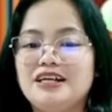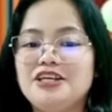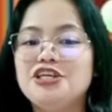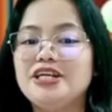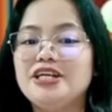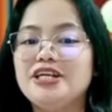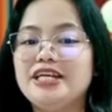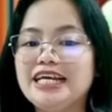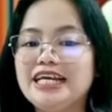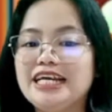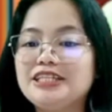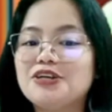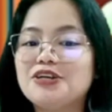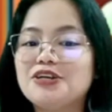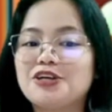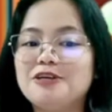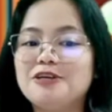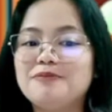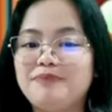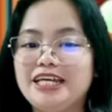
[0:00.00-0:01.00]
You need
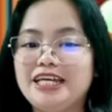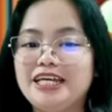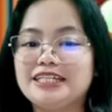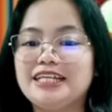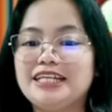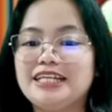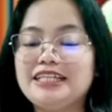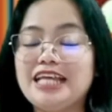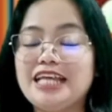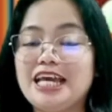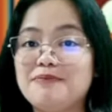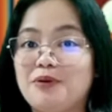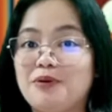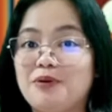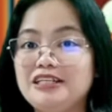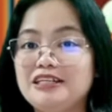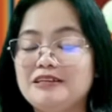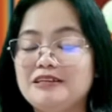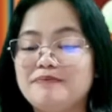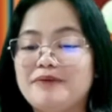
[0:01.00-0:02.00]
to complete the
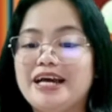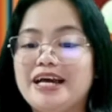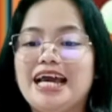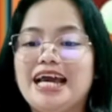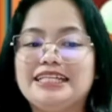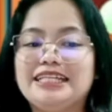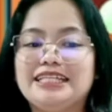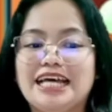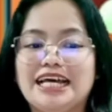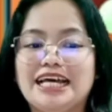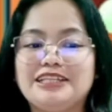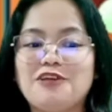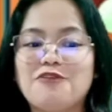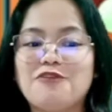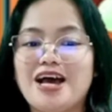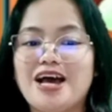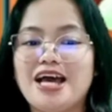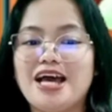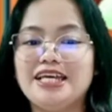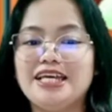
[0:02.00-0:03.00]
table by
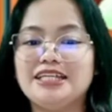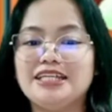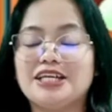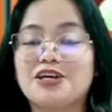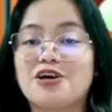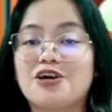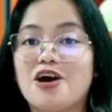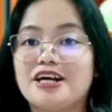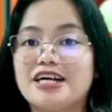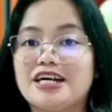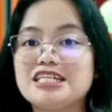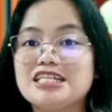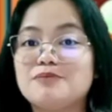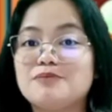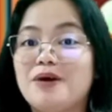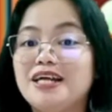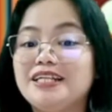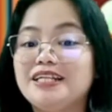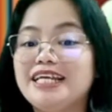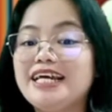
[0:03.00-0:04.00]
identifying the
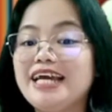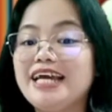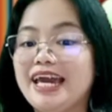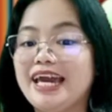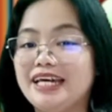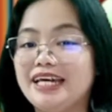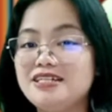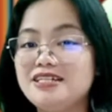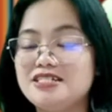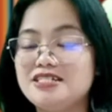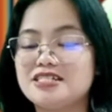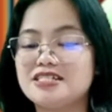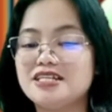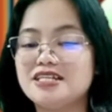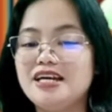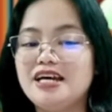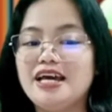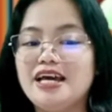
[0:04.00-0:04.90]
corresponding age